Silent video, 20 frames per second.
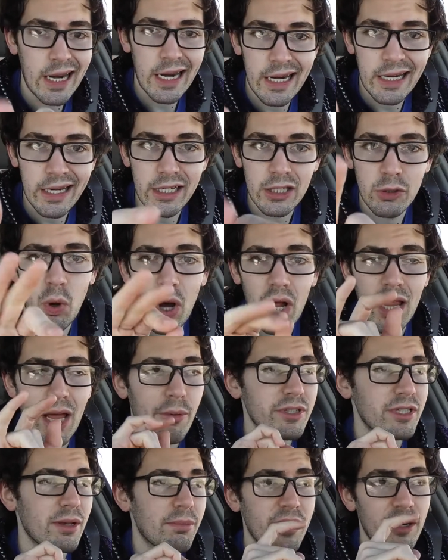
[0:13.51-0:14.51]
And while I
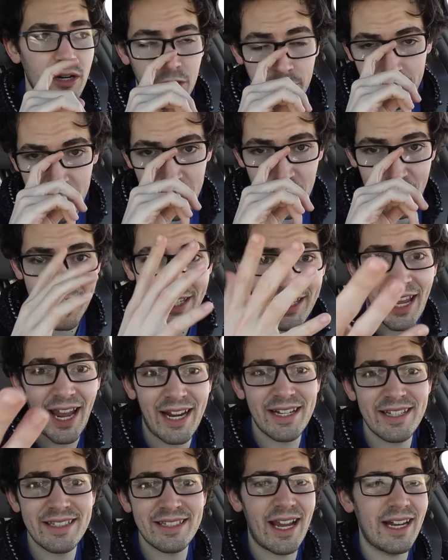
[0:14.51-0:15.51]
was up there in Michigan,
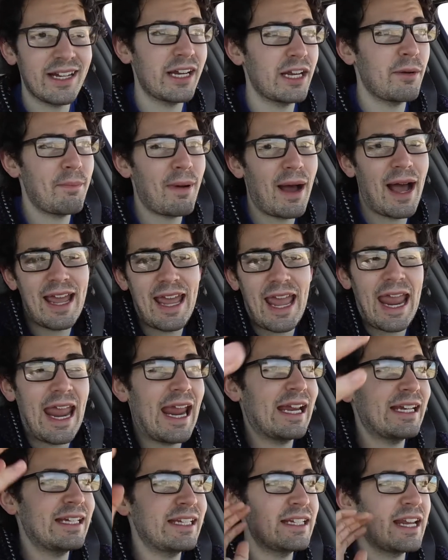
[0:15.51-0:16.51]
I decided to buy a
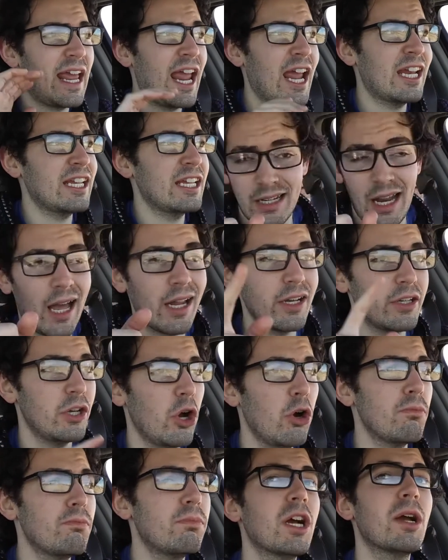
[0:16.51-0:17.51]
handy-dandy, not
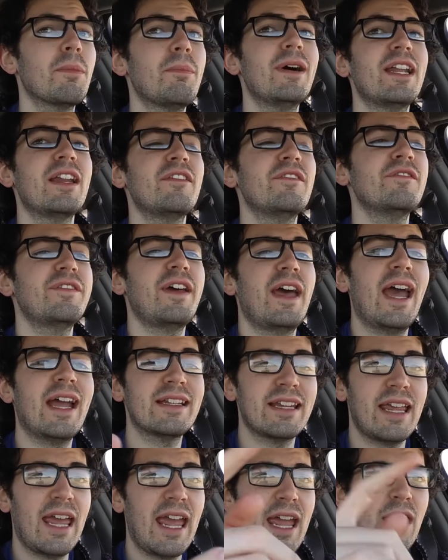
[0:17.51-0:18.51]
notebook, but in
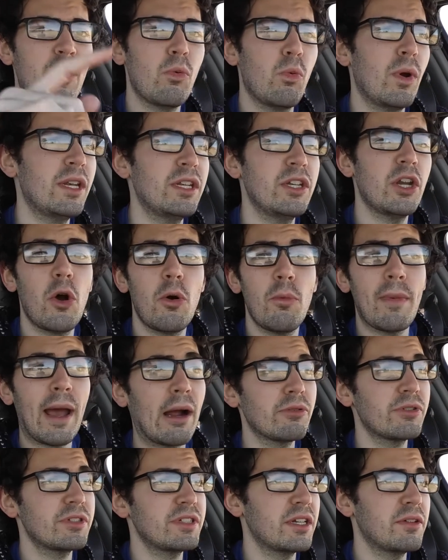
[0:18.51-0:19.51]
fact a
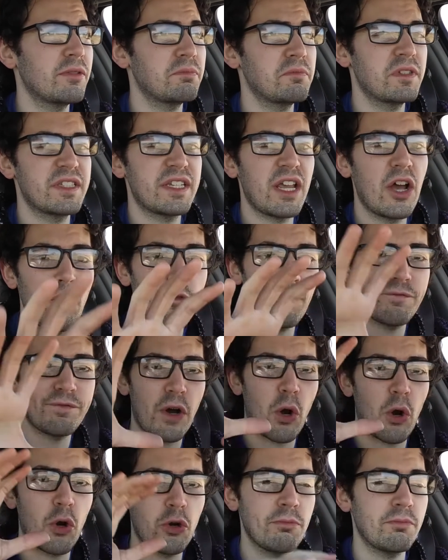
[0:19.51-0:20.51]
window-mounted cell
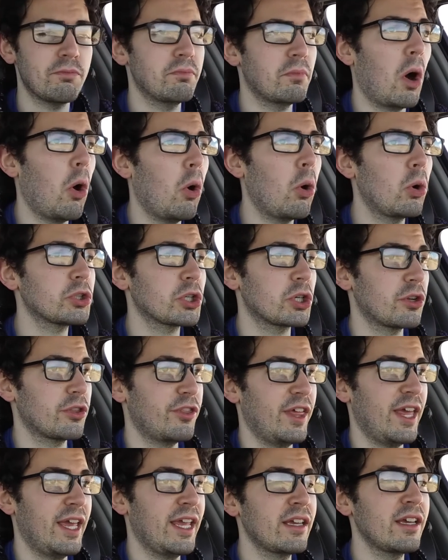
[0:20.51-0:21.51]
phone holder
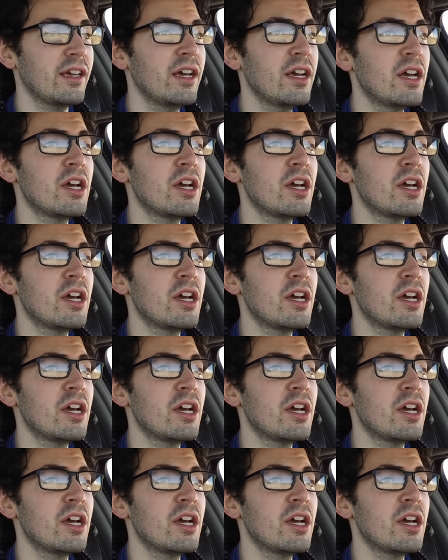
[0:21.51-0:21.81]
thing